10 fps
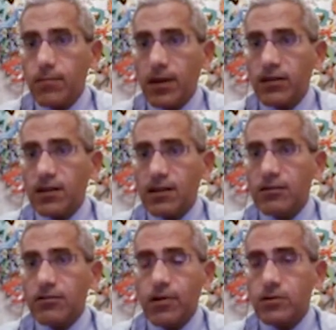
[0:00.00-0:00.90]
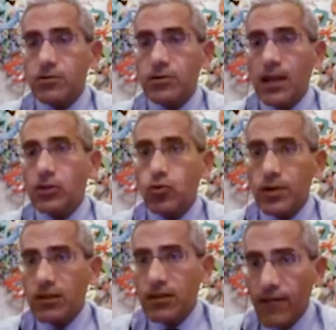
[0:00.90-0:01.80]
basically
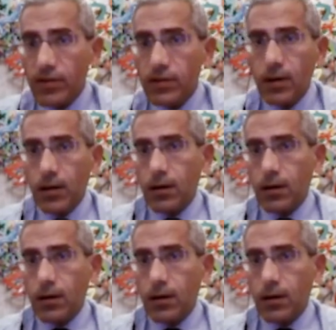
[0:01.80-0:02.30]
327